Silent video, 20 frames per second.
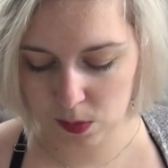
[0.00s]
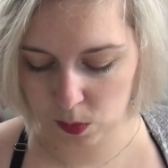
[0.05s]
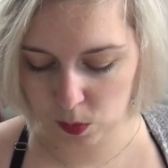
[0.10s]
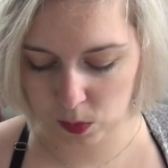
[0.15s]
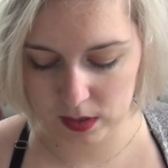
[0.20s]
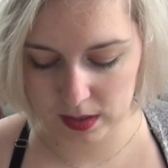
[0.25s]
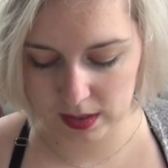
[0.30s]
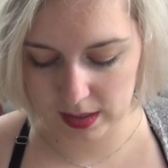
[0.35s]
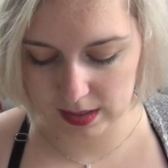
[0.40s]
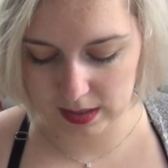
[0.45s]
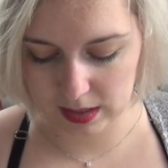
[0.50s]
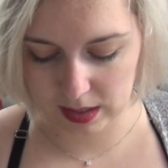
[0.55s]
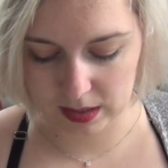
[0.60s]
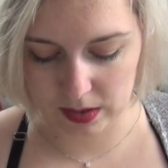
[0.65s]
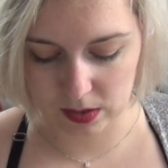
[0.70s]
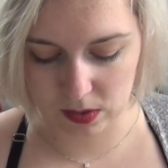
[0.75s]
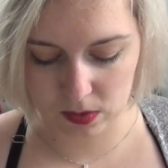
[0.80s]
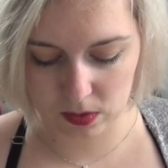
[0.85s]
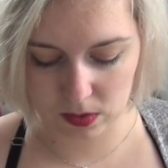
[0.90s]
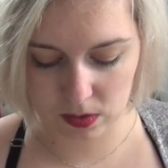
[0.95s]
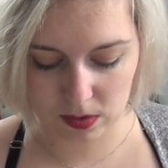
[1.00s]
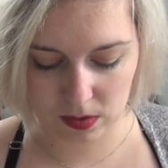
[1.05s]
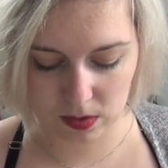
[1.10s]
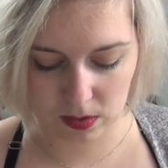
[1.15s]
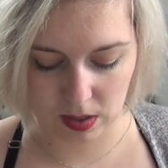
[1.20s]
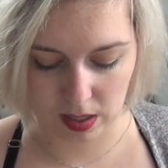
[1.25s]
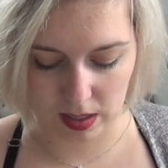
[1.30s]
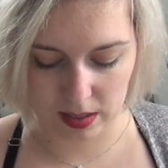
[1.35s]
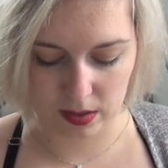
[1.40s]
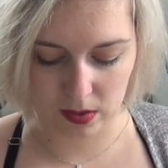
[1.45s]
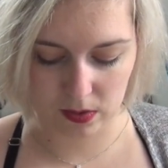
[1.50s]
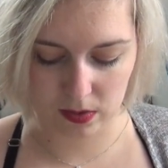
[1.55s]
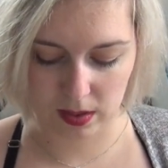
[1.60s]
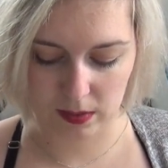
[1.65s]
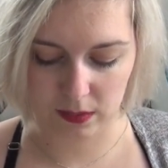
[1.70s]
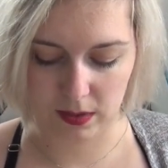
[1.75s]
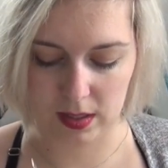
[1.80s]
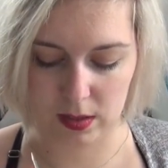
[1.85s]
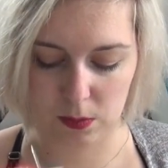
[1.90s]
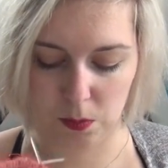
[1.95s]
With this I don't have
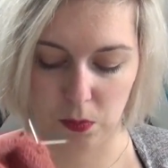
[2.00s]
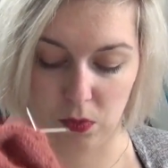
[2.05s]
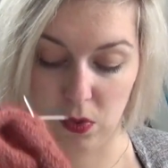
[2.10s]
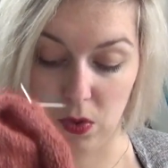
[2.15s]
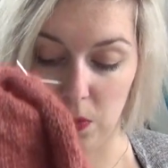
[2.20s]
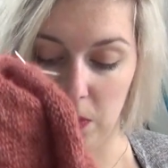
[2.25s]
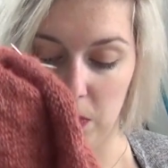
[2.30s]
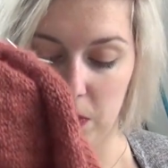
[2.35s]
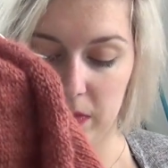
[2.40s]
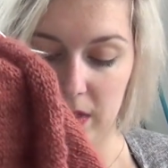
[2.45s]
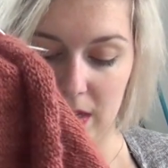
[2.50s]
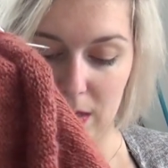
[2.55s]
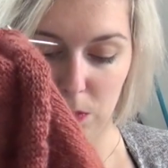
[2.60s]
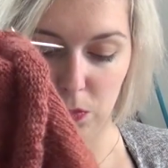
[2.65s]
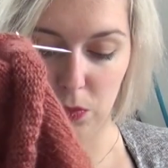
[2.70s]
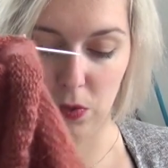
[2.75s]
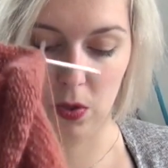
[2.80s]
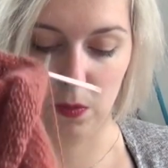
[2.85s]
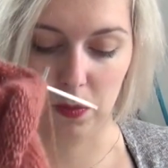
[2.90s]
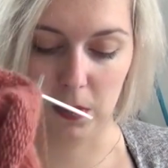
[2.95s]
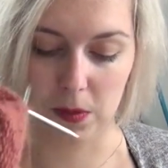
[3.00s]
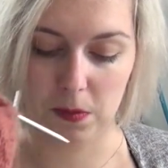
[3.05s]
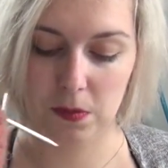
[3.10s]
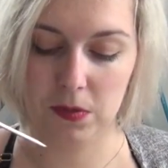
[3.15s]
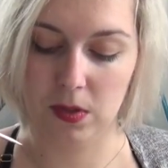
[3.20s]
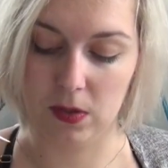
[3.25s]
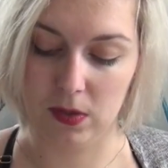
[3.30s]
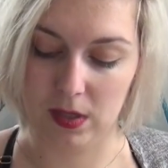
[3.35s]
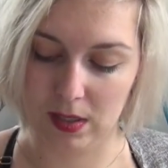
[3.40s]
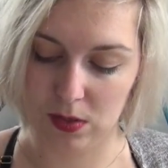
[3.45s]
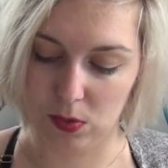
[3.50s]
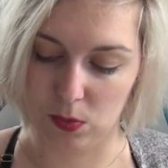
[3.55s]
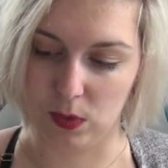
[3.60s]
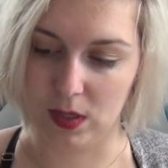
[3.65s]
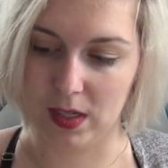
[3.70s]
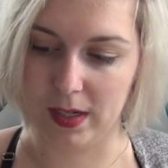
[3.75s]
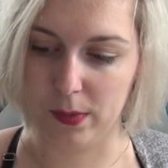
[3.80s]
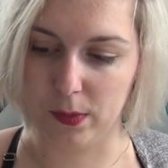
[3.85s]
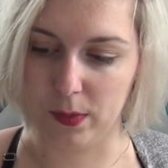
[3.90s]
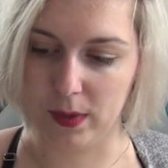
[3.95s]
that problem, so that's
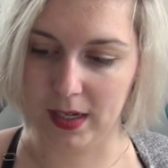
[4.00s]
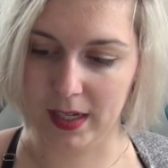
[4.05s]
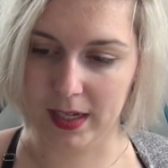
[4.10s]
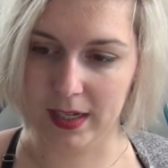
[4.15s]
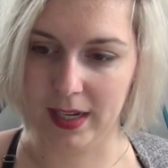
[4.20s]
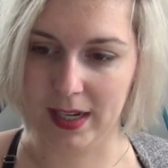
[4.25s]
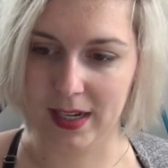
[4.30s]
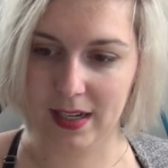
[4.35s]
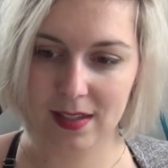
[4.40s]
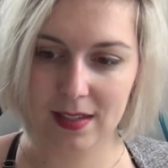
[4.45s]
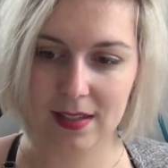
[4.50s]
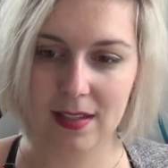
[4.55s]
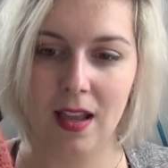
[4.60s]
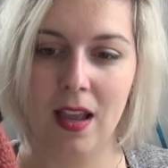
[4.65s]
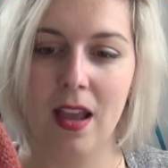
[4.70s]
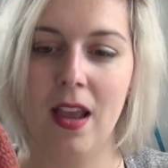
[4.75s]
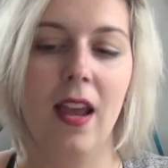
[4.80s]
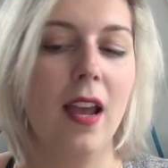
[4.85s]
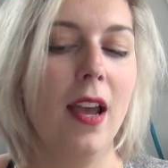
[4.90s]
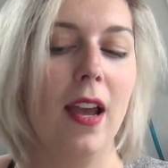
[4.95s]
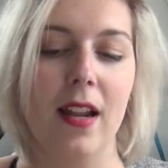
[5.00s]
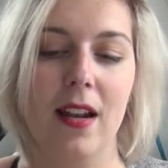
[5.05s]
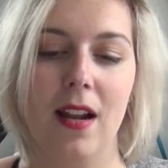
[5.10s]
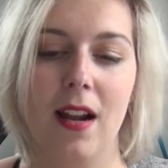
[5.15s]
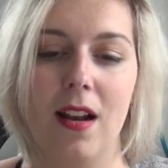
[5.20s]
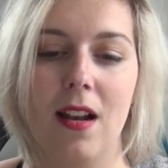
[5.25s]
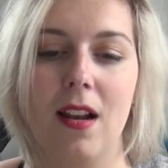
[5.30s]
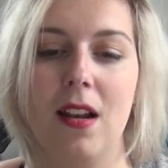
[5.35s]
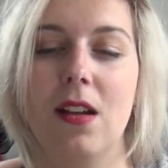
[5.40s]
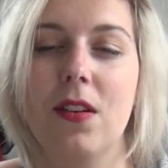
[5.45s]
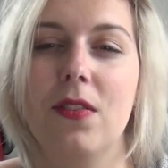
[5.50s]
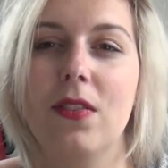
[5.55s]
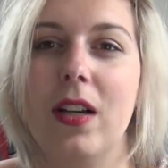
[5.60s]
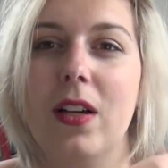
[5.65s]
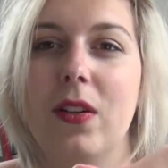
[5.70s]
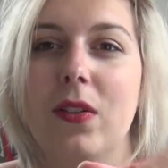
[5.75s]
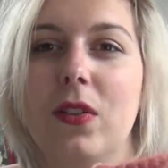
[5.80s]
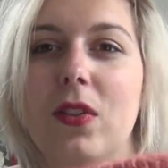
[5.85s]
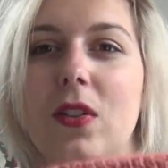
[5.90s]
really nice. And I love how the